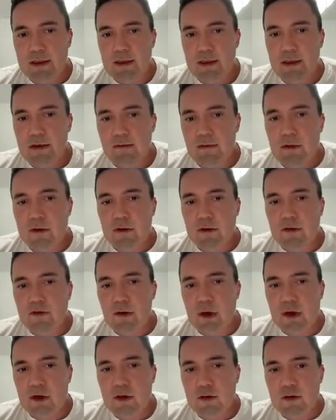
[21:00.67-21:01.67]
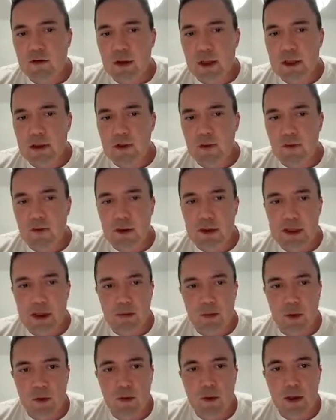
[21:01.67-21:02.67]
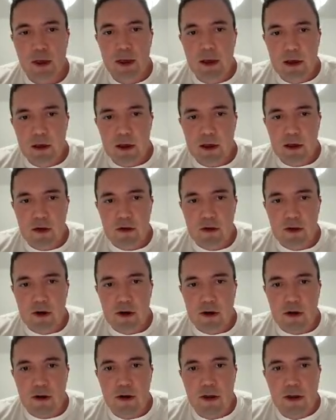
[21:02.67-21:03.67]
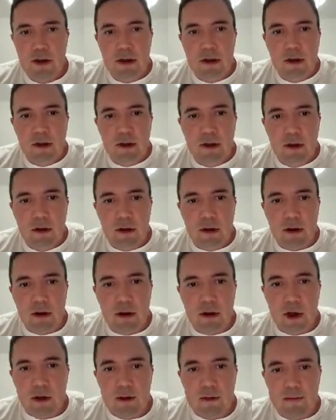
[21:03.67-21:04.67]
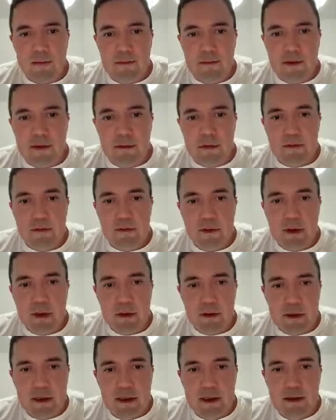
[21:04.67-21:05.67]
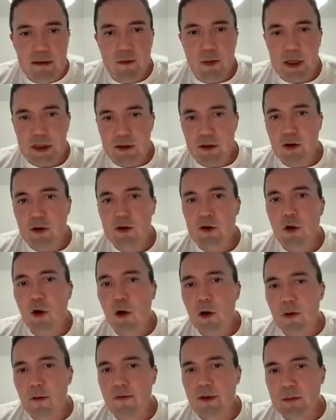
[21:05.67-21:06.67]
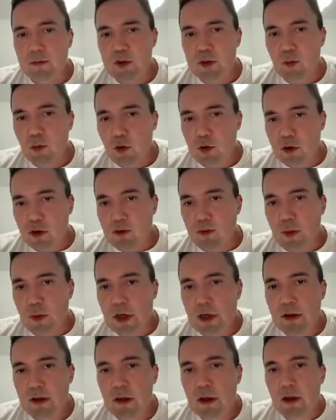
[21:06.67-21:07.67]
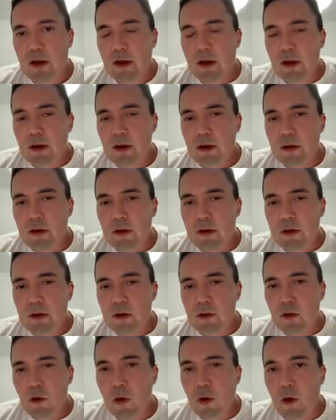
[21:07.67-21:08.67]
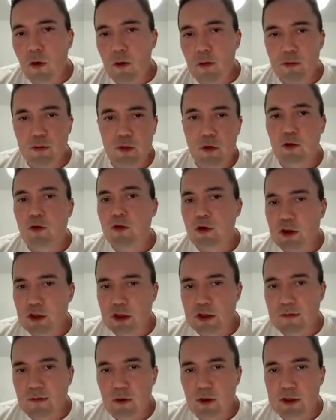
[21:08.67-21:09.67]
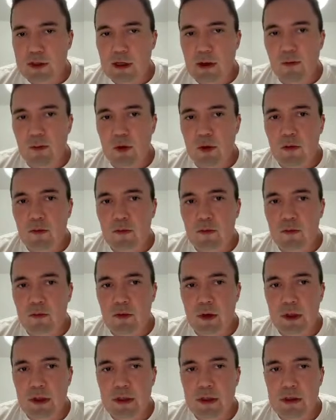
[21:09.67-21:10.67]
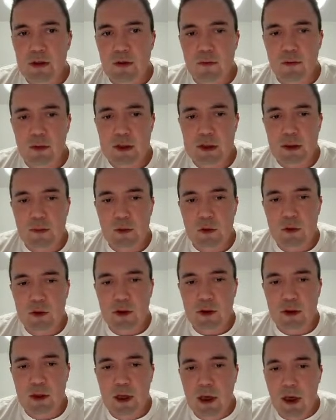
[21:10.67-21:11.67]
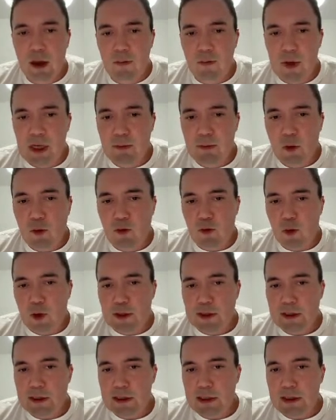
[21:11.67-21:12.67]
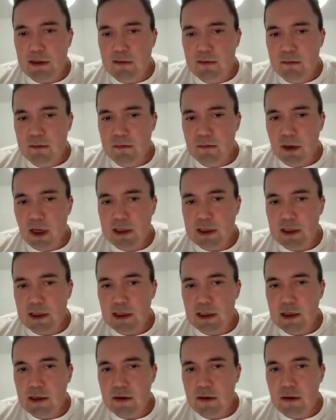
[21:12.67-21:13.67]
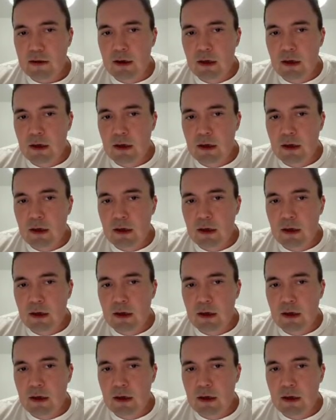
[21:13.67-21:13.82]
different instructions, right? So for example, here are a lot of different fields, but not all of them supported by all brokerages, for example, right? So for example, the minimum quantity I see here